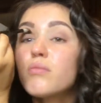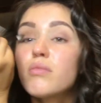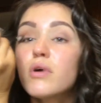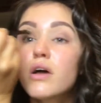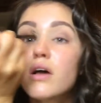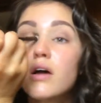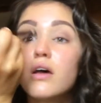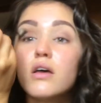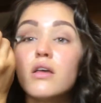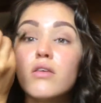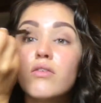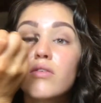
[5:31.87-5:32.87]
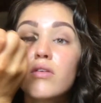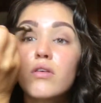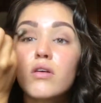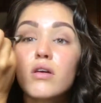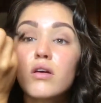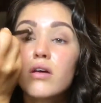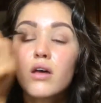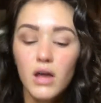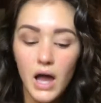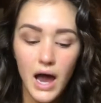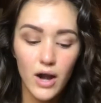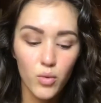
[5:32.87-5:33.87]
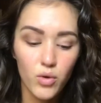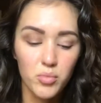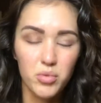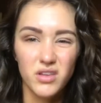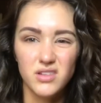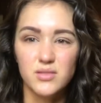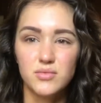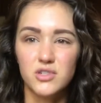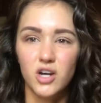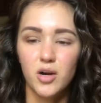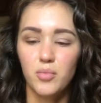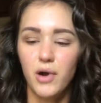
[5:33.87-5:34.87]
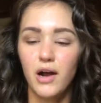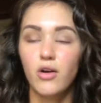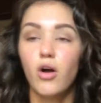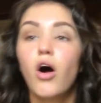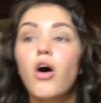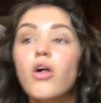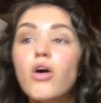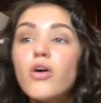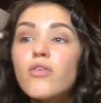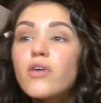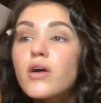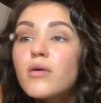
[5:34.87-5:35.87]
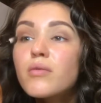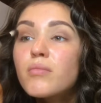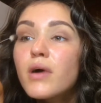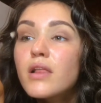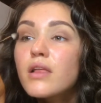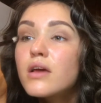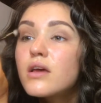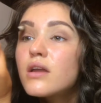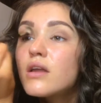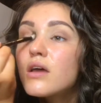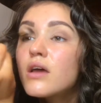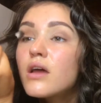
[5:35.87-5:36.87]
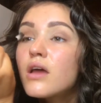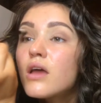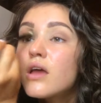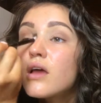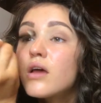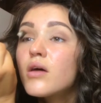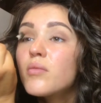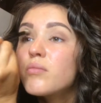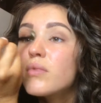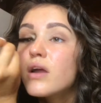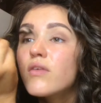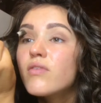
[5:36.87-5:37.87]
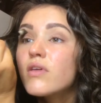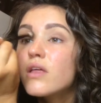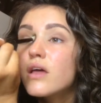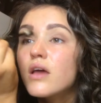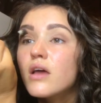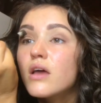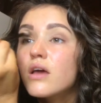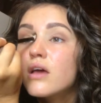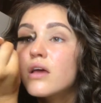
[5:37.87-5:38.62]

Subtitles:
because I don't want to put this dark brown all over my lid, but I feel like